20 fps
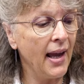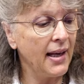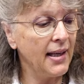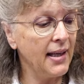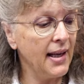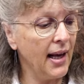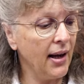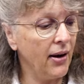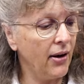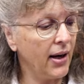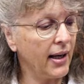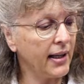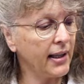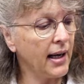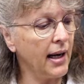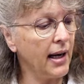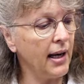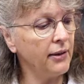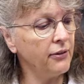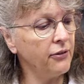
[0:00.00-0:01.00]
Now, I
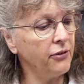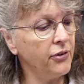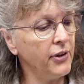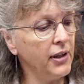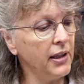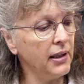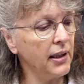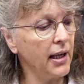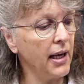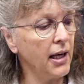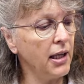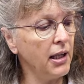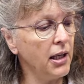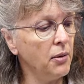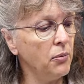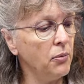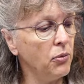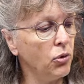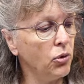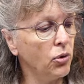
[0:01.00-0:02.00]
can't feel
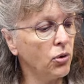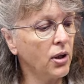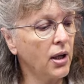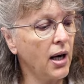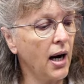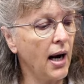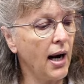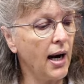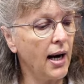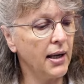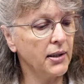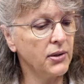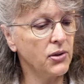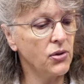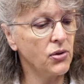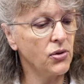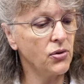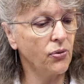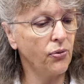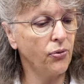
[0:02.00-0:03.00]
any more
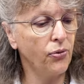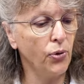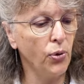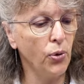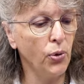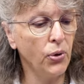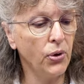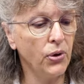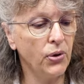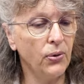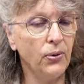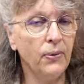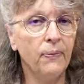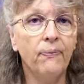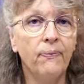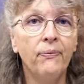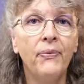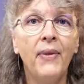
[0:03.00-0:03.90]
cards for you.